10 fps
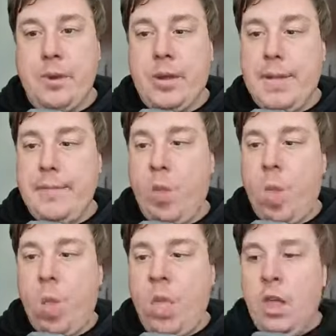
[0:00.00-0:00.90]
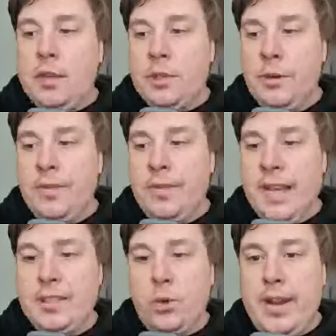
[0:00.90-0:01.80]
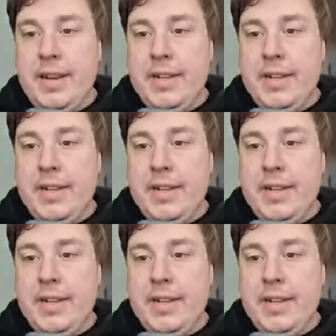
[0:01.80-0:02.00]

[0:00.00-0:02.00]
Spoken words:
Okay, so that's great.